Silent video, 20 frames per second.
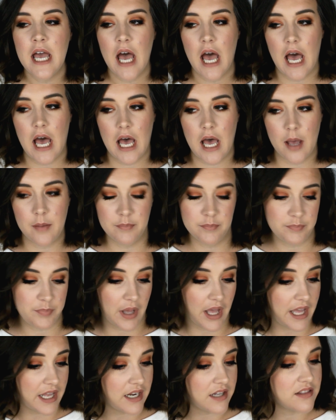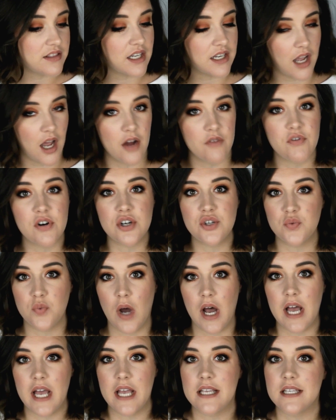But the coverage
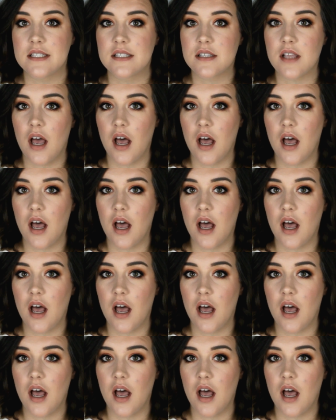was